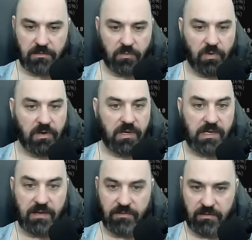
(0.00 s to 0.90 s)
We're
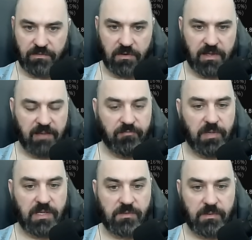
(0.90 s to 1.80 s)
never at full life
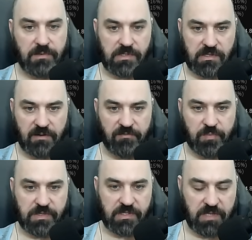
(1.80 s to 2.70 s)
because we reserve
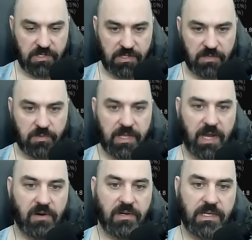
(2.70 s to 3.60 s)
precision with
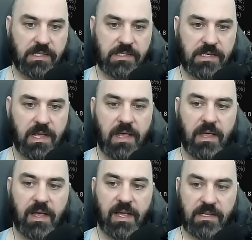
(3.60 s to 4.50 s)
arrogance,
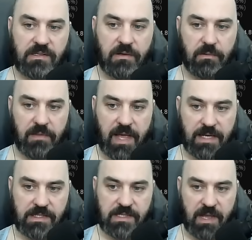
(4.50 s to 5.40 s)
And so
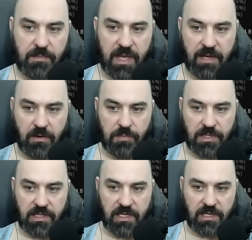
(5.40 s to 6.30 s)
that does not matter,
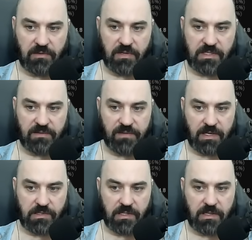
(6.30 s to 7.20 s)
but the increased
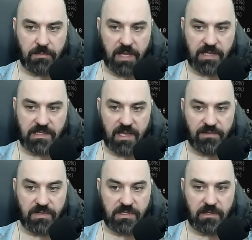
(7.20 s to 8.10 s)
evasion and the max
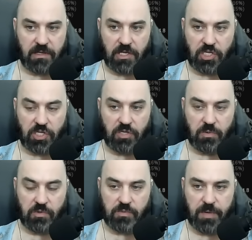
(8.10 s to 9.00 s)
life is still a
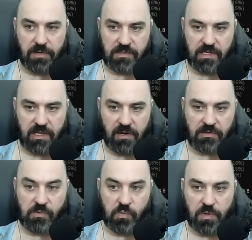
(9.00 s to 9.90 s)
huge bonus to the
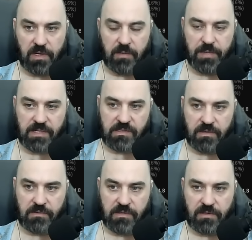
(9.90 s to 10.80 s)
character, one of the best
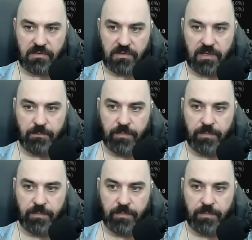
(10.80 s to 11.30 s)
nodes on the tree.